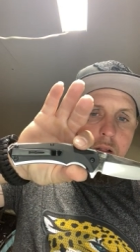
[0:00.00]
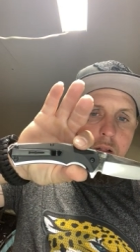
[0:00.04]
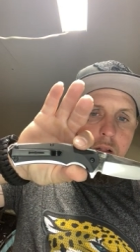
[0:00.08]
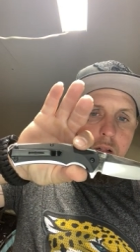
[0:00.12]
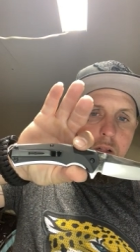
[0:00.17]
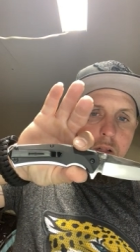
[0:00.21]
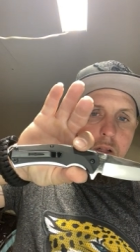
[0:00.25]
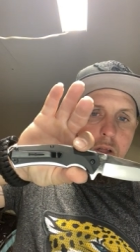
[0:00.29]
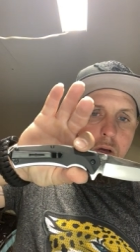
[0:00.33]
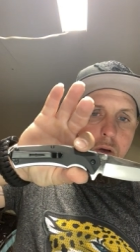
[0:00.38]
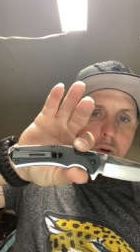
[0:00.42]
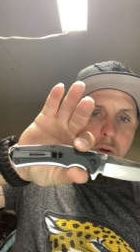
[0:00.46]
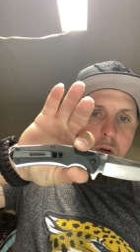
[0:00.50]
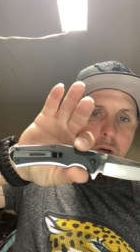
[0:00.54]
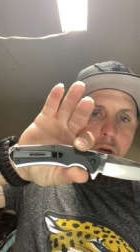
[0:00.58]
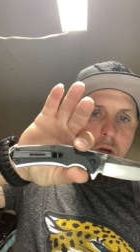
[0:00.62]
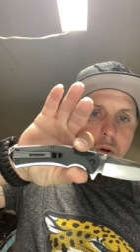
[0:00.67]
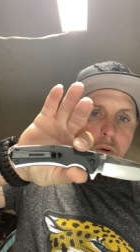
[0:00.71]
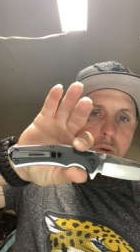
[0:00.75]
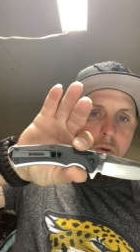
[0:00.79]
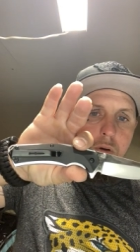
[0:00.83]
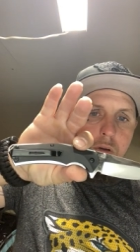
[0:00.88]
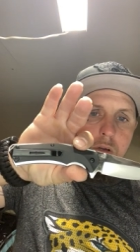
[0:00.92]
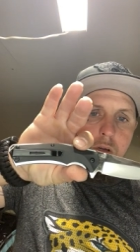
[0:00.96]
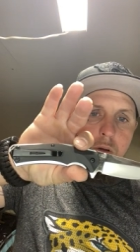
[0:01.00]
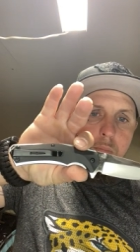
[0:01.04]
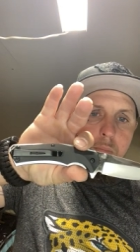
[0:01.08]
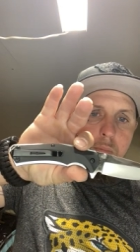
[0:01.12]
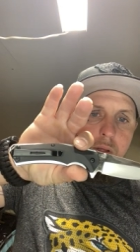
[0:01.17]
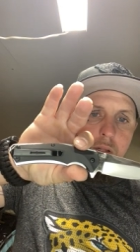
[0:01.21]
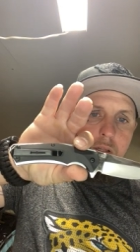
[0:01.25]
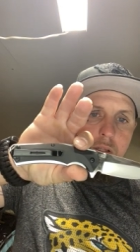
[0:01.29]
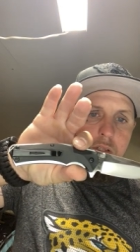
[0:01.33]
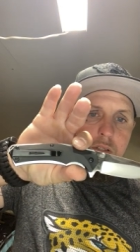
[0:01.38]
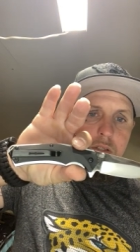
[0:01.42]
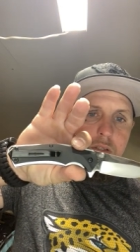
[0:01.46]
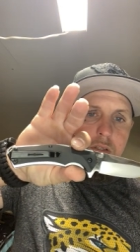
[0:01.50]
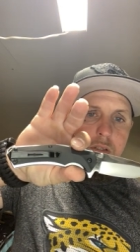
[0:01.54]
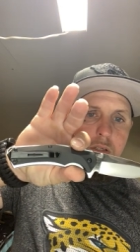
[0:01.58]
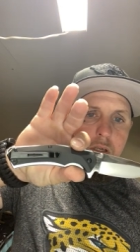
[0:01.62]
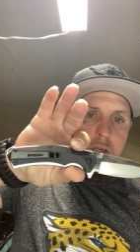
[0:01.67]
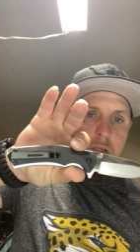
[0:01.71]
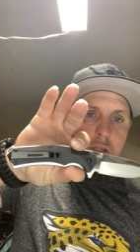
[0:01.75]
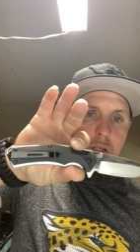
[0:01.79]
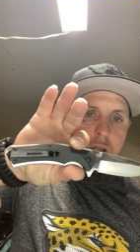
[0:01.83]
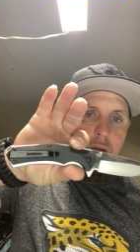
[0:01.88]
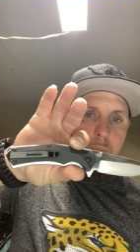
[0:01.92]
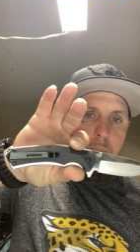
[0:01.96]
logoed Camillus
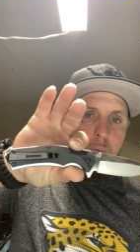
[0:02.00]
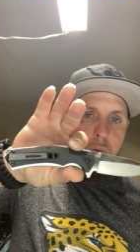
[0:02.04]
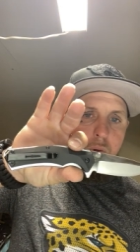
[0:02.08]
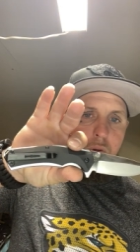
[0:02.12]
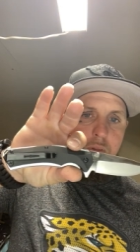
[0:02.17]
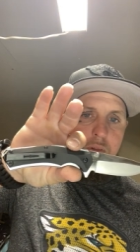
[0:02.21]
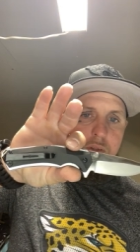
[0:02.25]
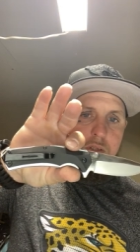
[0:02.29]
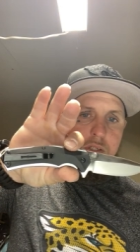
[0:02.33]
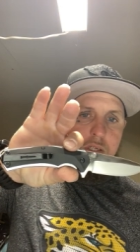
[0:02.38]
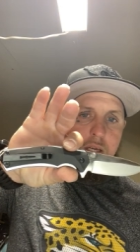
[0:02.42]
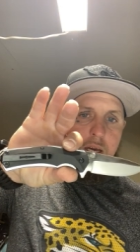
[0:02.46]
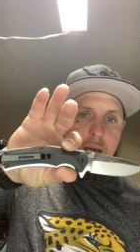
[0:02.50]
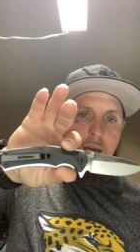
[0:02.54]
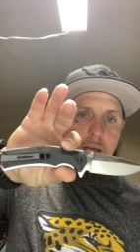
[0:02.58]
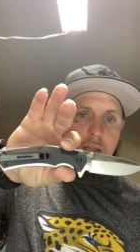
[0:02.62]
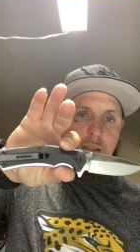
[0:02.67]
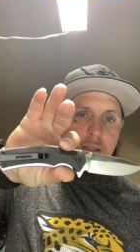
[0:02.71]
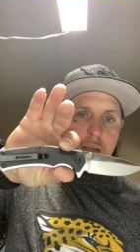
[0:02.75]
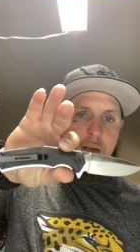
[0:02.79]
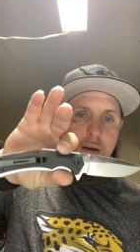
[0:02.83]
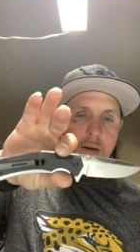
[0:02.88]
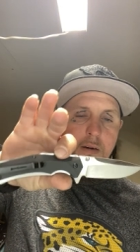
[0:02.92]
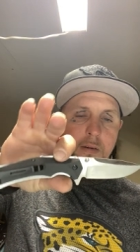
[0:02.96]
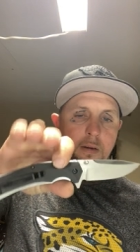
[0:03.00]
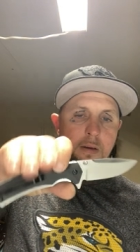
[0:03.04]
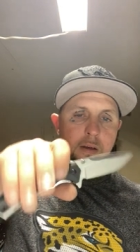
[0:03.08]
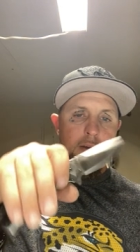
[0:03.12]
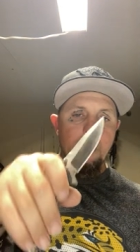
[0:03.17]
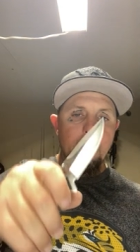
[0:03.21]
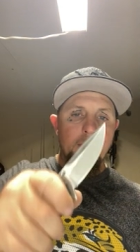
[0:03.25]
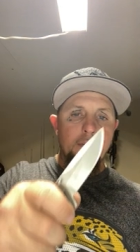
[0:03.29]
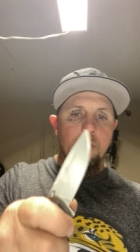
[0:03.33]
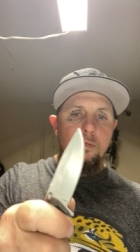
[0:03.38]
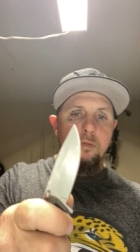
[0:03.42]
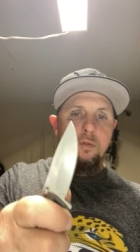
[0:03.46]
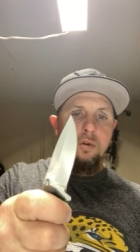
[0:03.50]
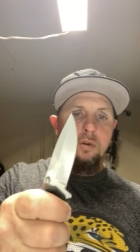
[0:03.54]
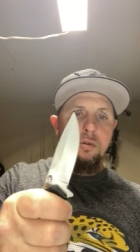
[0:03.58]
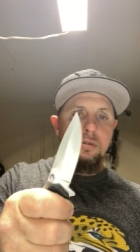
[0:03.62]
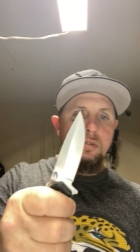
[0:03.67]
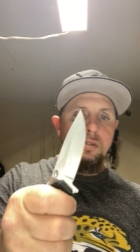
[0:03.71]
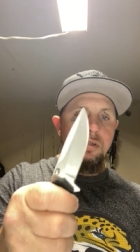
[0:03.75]
clip on the side there. Feels